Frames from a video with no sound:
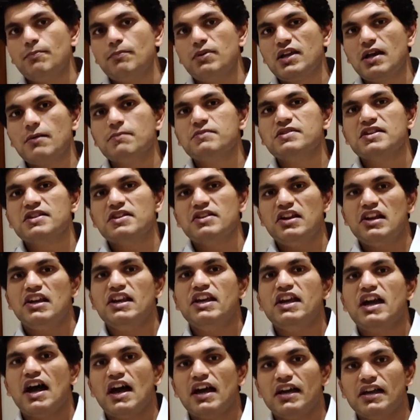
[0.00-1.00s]
becomes
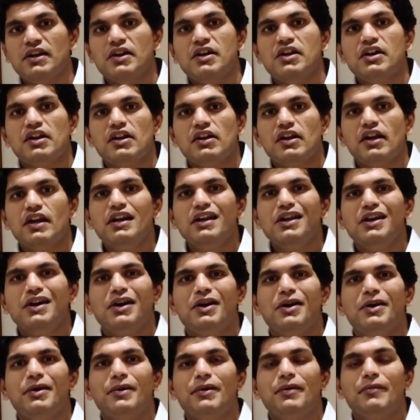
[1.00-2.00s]
really high, right?
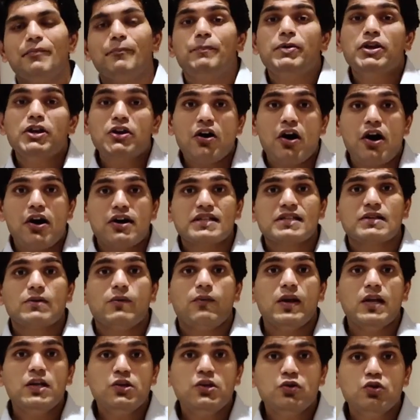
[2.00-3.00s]
Because
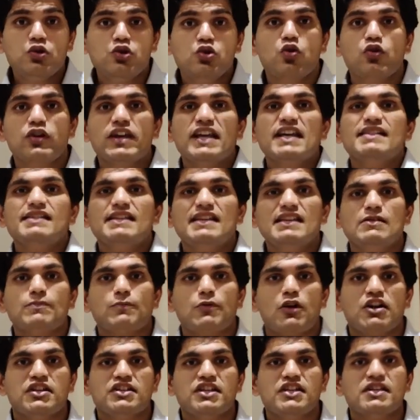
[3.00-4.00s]
when you showcase these
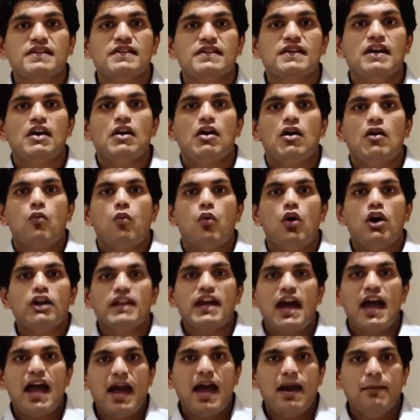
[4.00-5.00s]
projects,
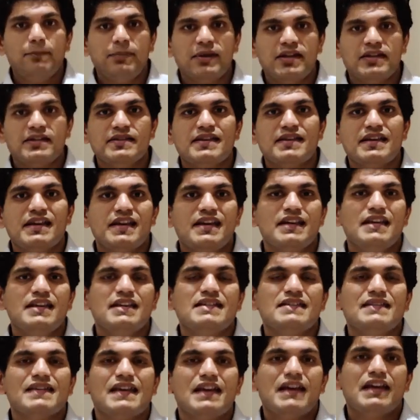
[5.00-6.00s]
what happens
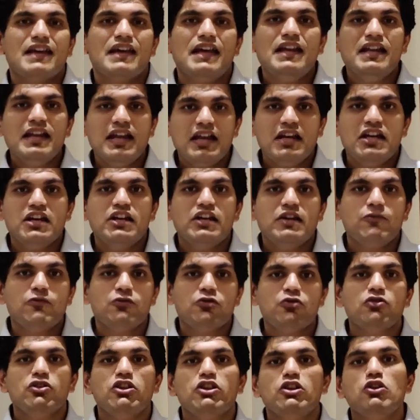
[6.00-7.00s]
is in an
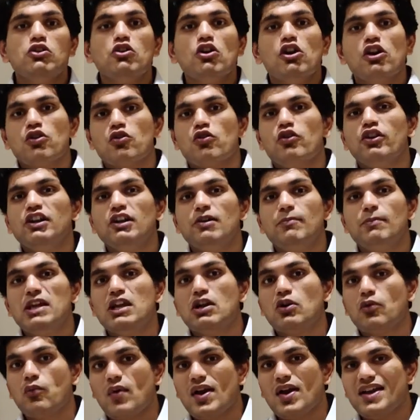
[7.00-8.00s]
interview, you are going to be
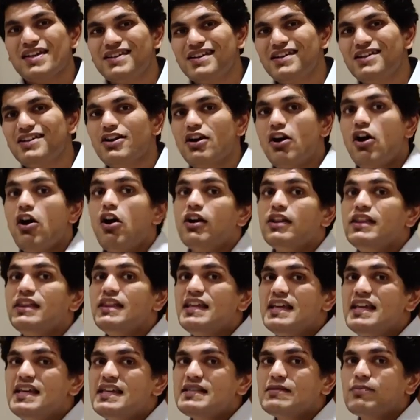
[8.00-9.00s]
questioned on
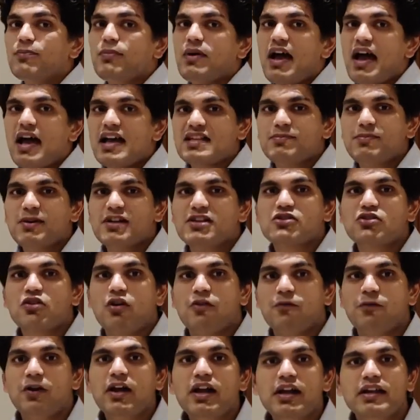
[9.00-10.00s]
these aspects
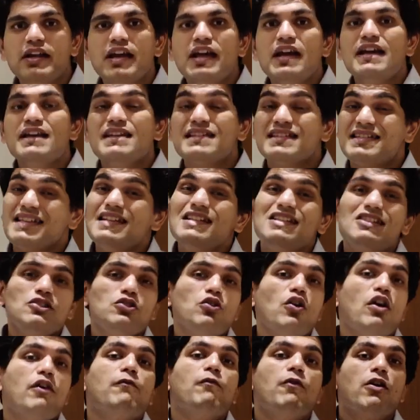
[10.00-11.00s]
of it. Since
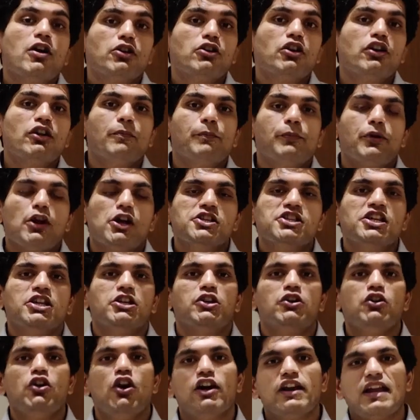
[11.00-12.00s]
you have worked on a
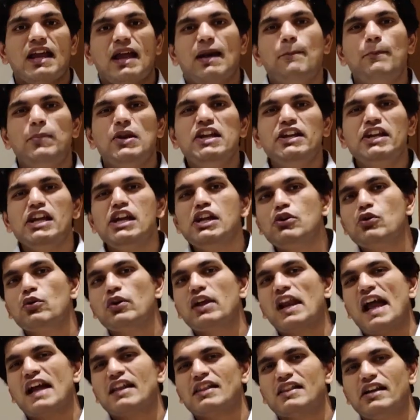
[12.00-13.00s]
project, your ability to
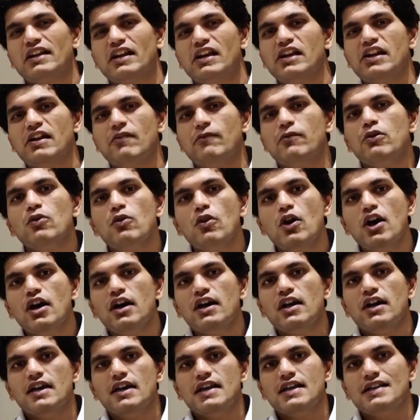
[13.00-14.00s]
crack that interview
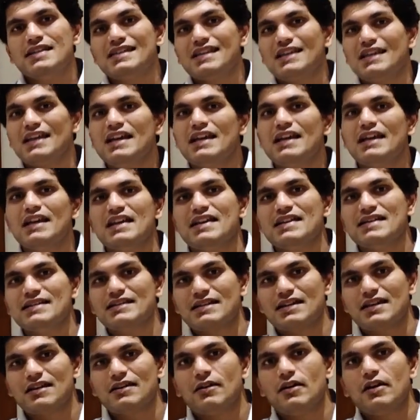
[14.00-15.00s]
is
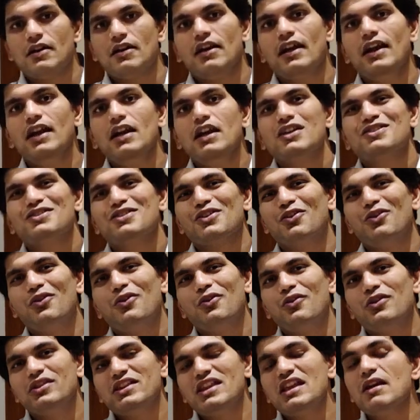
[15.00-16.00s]
increased, right?
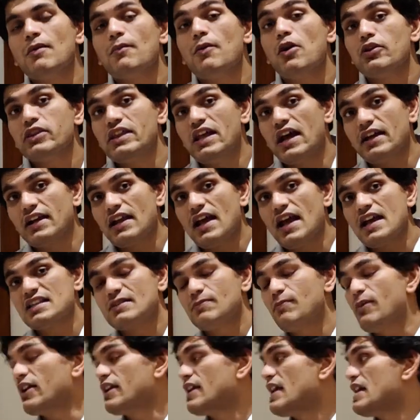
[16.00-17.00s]
So think about that
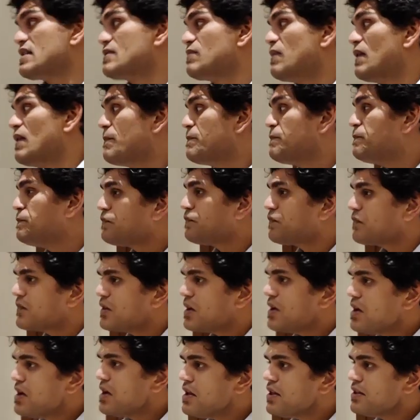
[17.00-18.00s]
aspect as well.
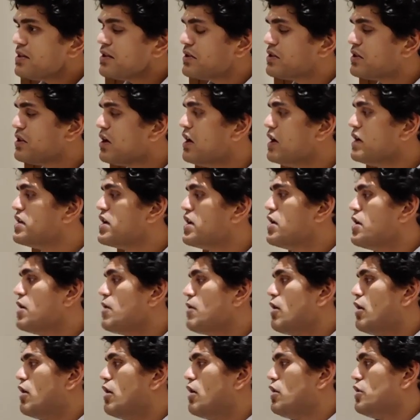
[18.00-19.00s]
The third
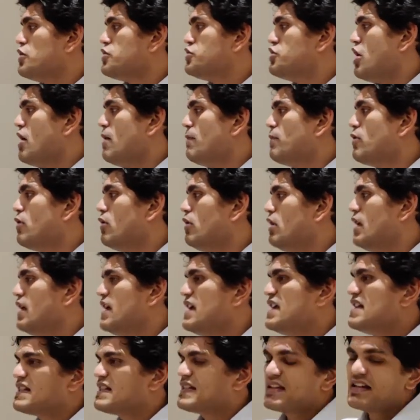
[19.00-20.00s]
job role
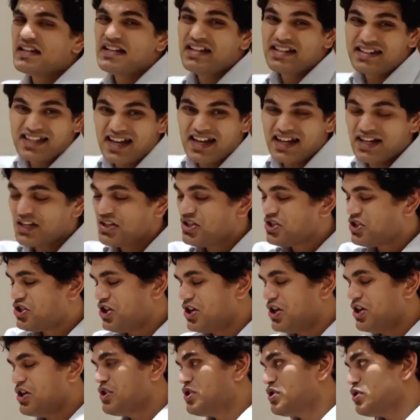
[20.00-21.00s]
is design
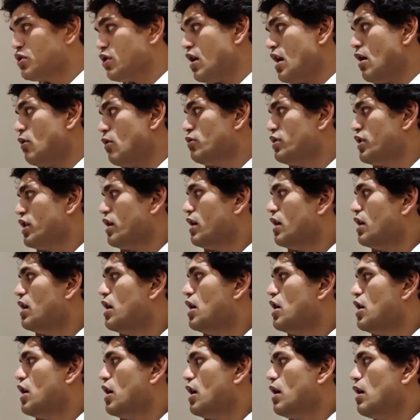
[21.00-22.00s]
engineer. So out
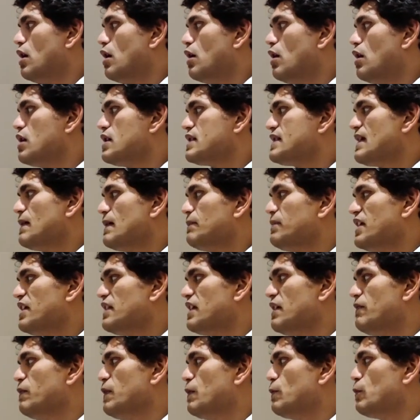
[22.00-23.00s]
here, something
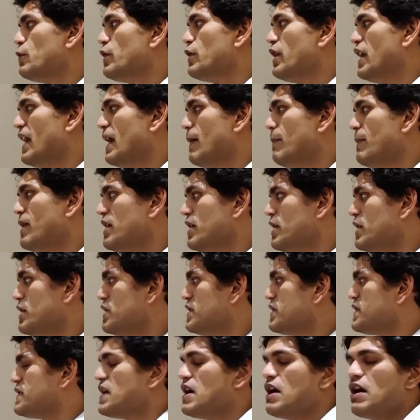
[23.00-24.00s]
that we would recommend
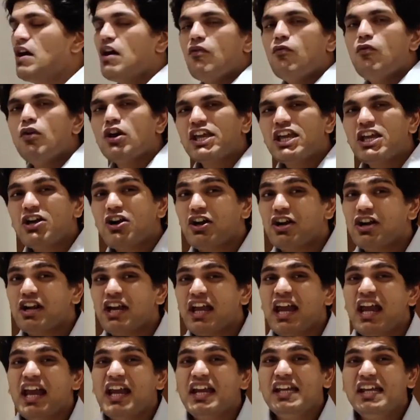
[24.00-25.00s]
is working on
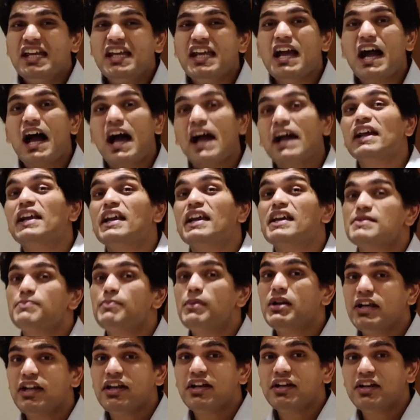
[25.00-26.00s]
any high-rise
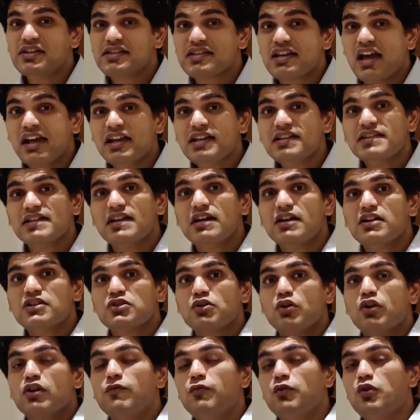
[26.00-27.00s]
building designs.
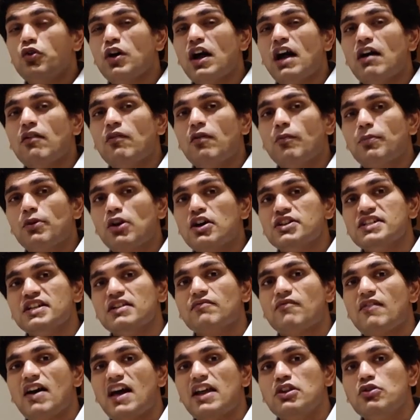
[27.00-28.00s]
So if you have a
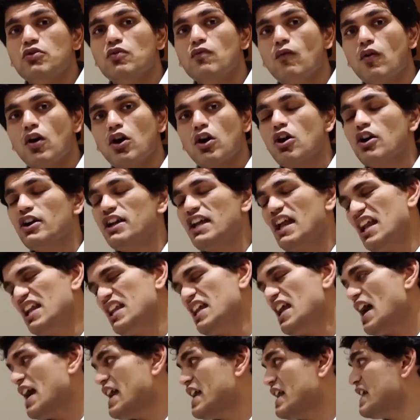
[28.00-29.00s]
project where you work on
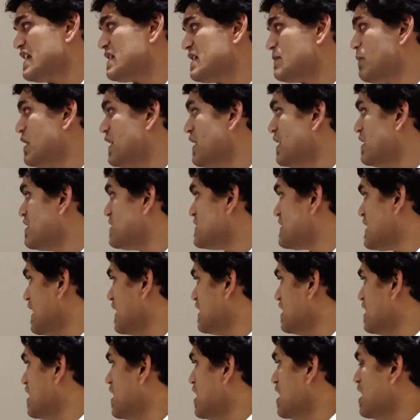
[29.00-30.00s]
any high-rise building
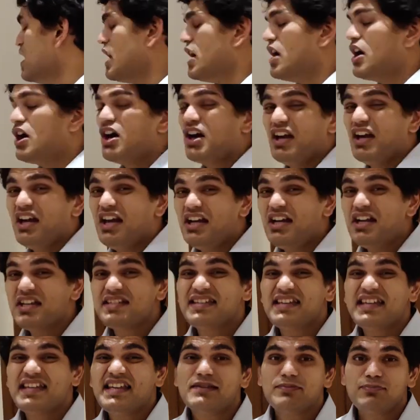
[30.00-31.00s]
design in a
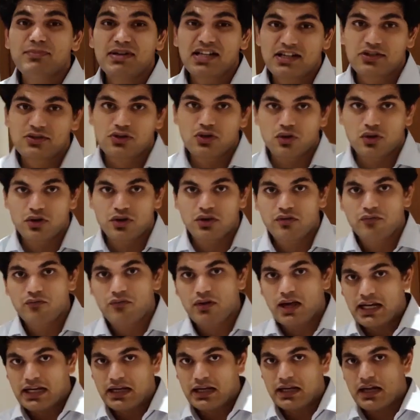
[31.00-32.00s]
seismic zone,
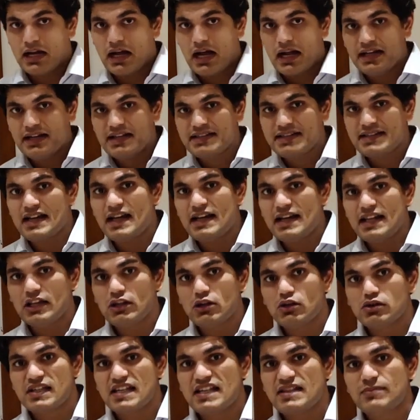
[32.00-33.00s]
by understanding
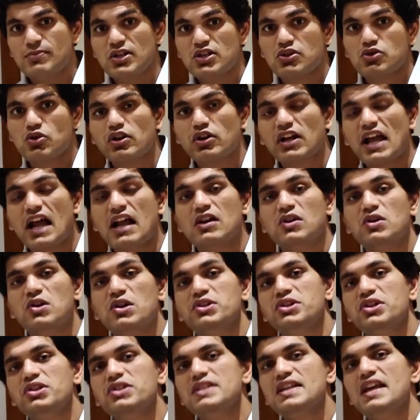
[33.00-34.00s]
the seismic zone
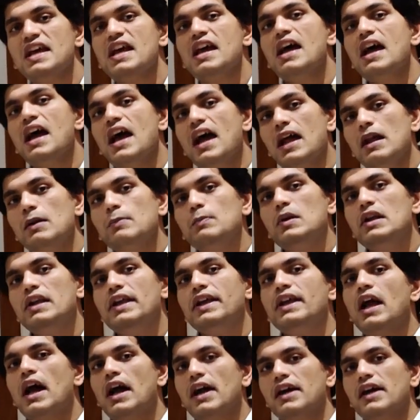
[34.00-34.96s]
calculations and building